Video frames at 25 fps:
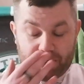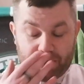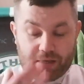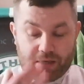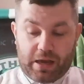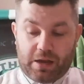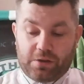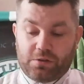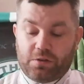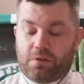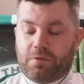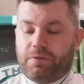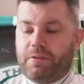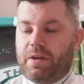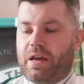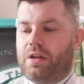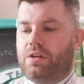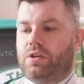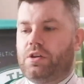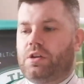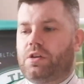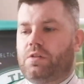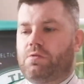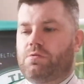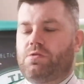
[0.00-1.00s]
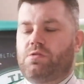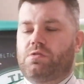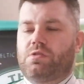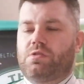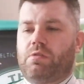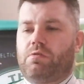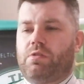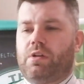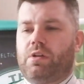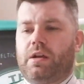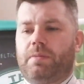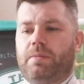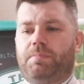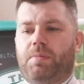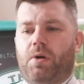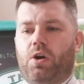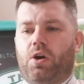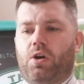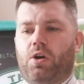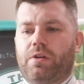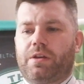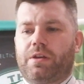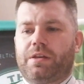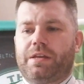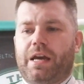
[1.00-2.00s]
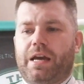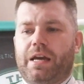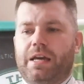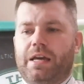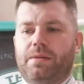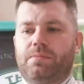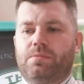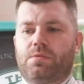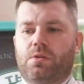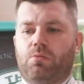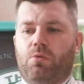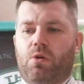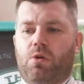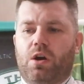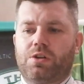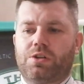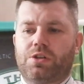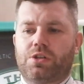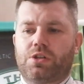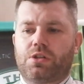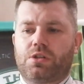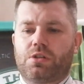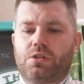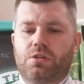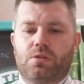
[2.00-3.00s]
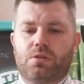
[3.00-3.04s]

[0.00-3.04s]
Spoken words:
it just felt like it was just a real boring game to watch.